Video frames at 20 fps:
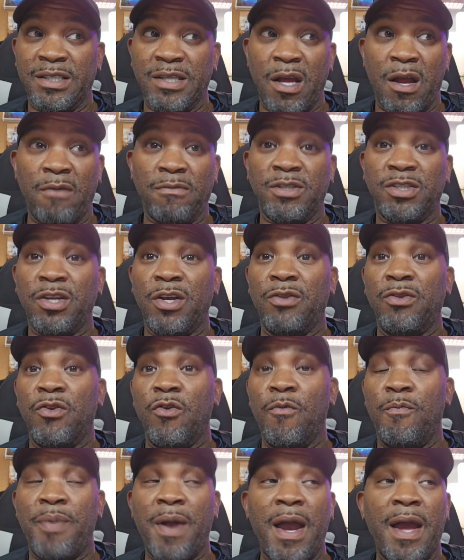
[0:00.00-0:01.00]
and all of a sudden
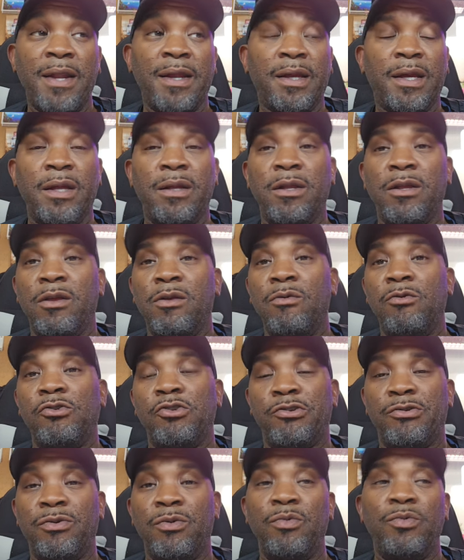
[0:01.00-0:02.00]
you panicking and you
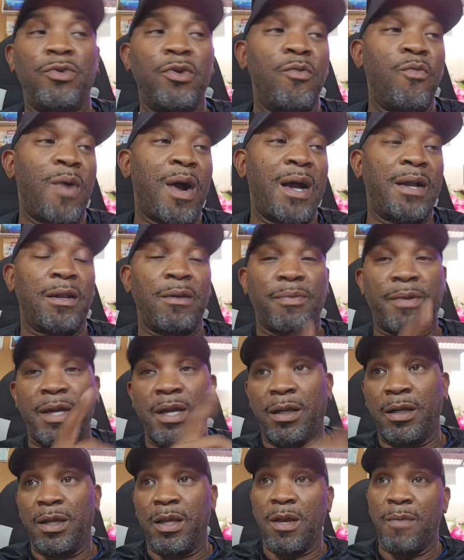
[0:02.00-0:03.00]
shoot, you wind up
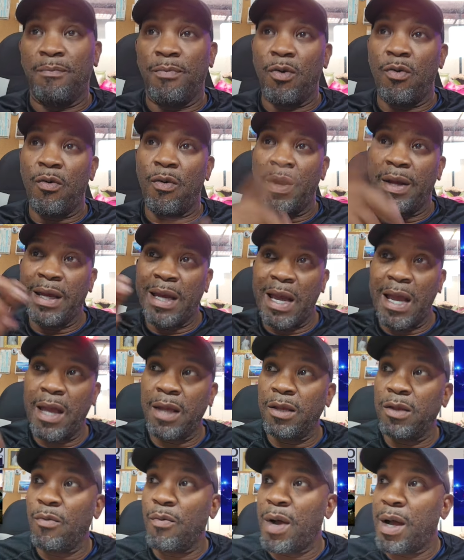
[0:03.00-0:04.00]
killing your boy
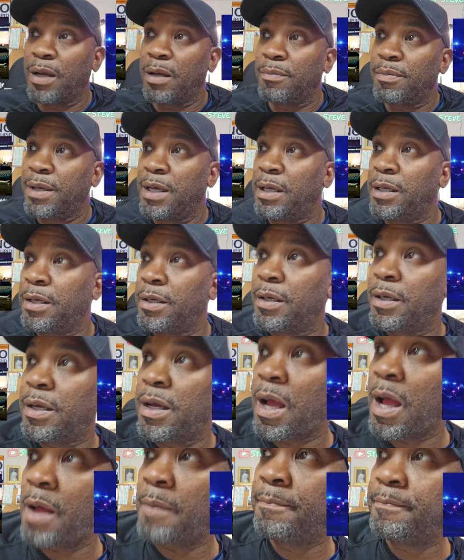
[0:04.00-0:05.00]
and you wind up killing the
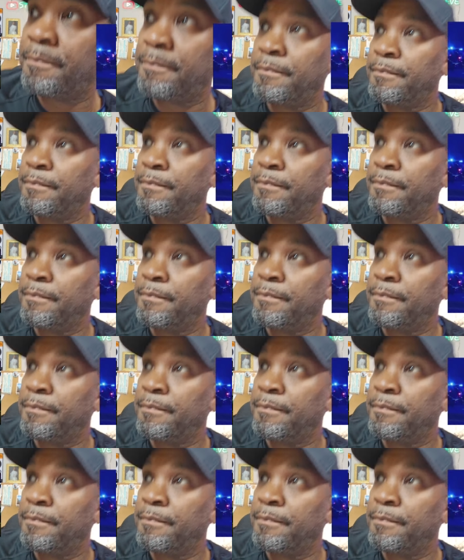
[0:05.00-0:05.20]
cop.